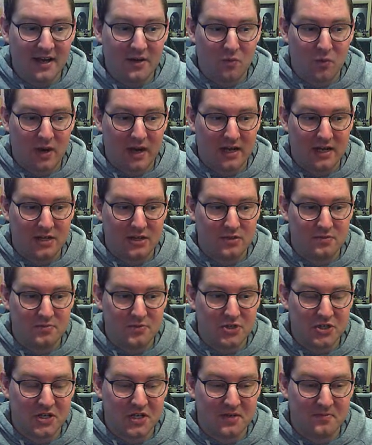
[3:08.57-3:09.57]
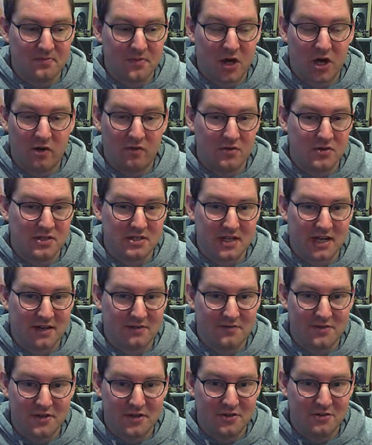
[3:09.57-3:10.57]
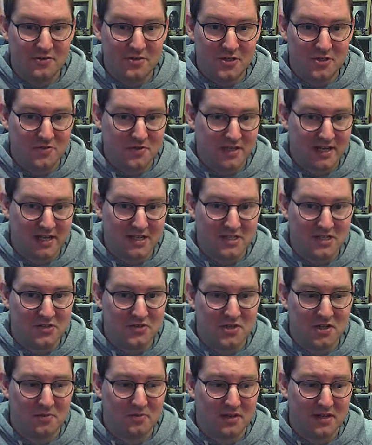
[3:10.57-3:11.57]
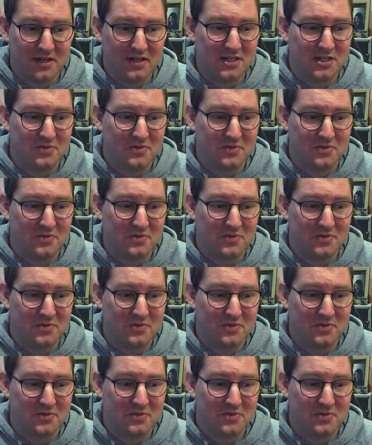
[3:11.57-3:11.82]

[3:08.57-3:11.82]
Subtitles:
While she hovers after you, too scared to use her blinks,